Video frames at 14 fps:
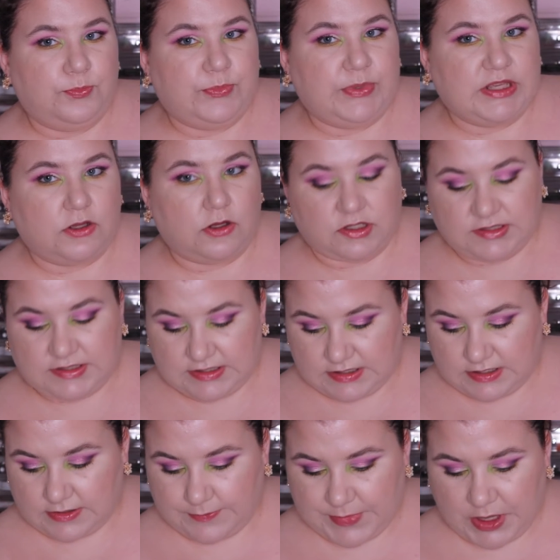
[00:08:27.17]
because
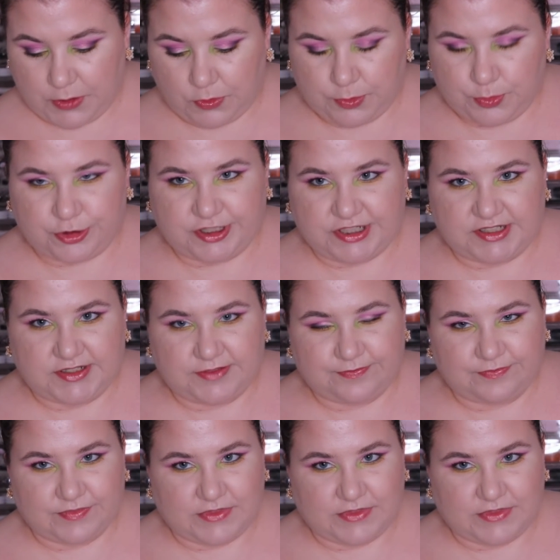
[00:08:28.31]
I will put it